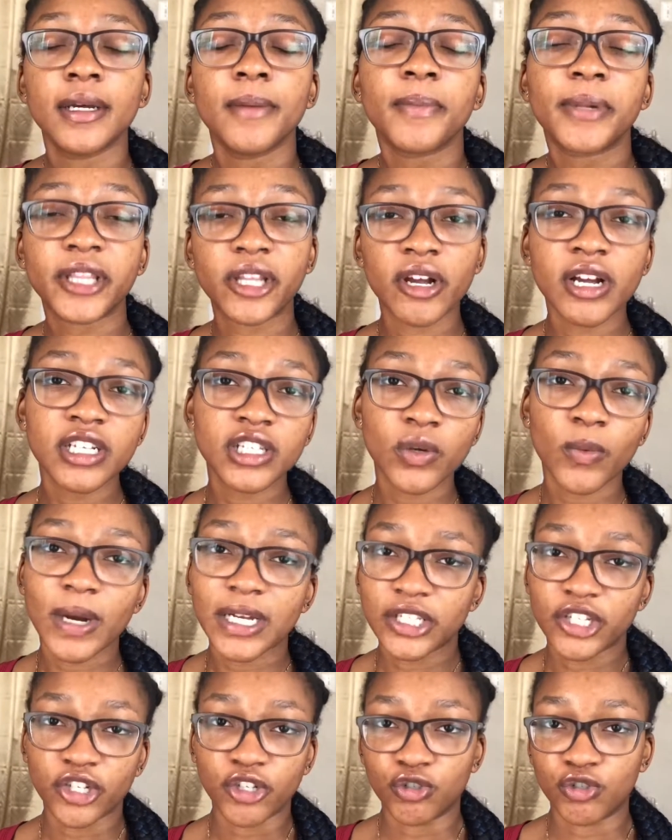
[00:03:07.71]
But there is a way
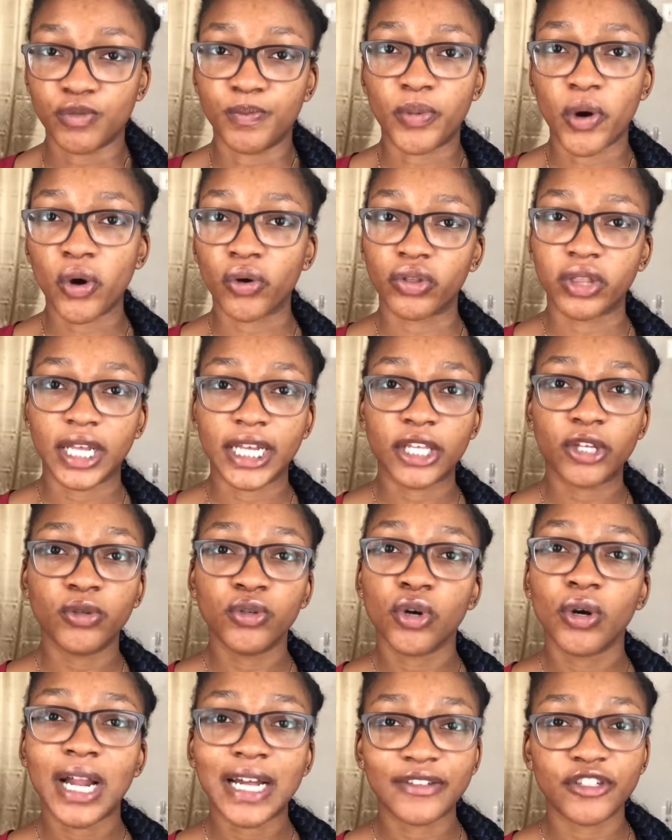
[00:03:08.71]
to use both. Like, you
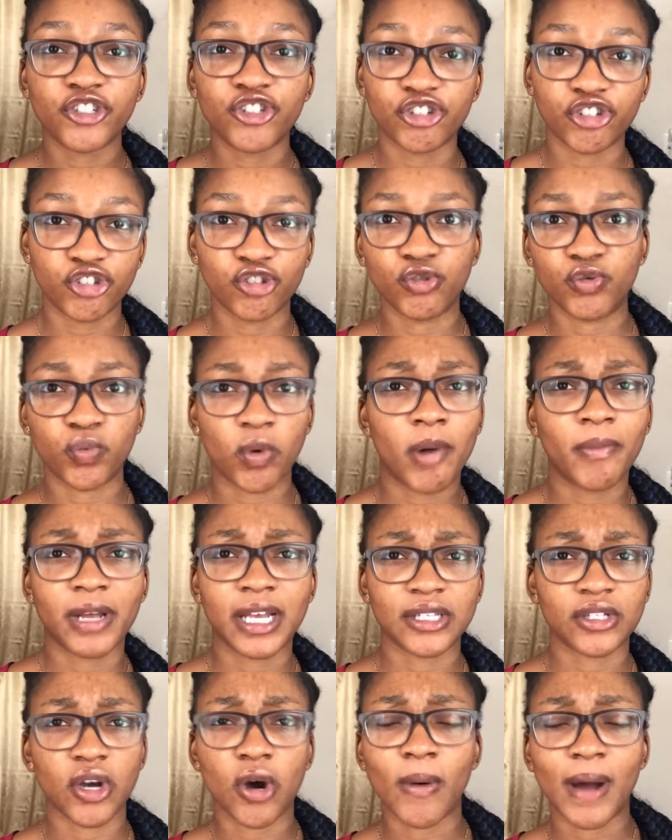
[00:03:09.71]
don't have to just use one
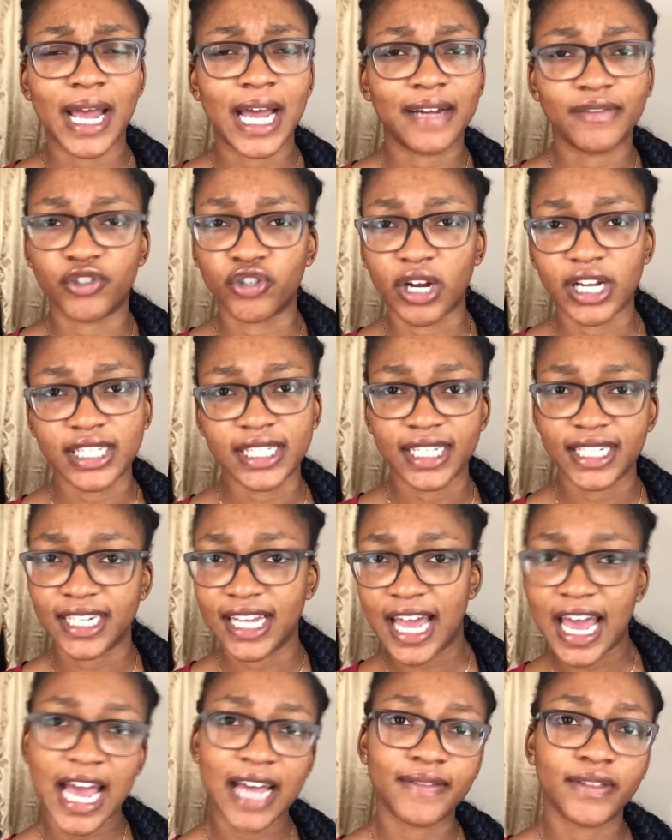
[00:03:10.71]
because, oh, I have dry skin, I
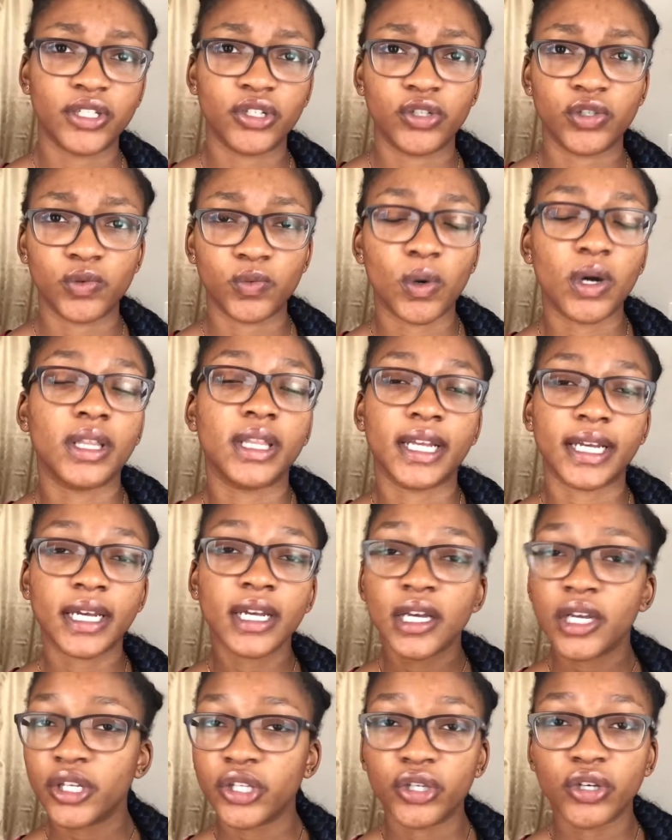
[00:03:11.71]
have to use one. Like,
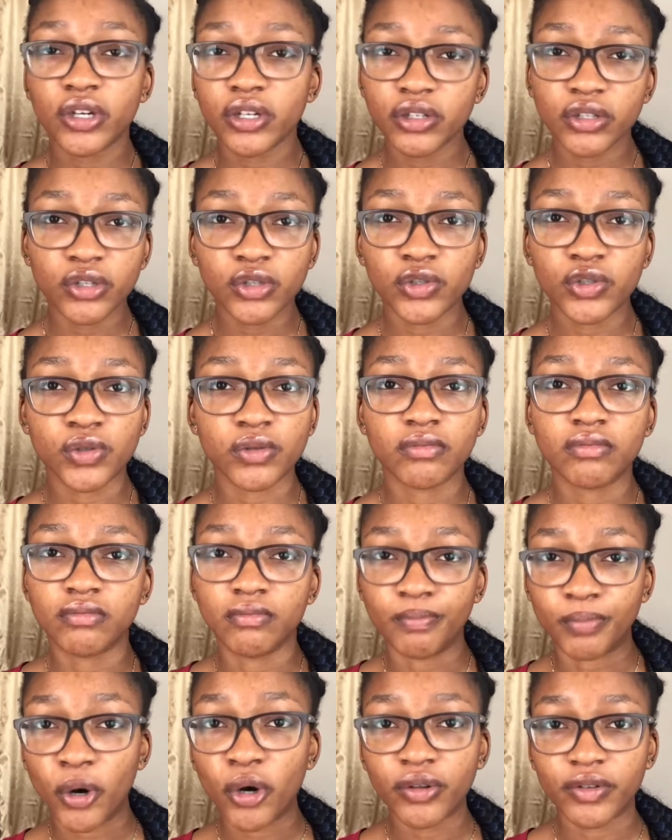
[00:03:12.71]
you can use
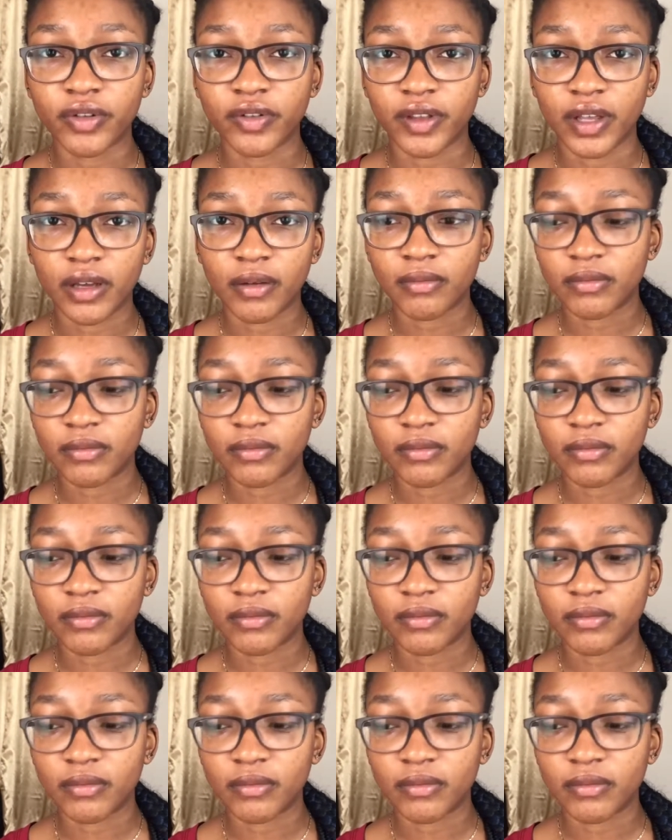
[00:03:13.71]
both of them.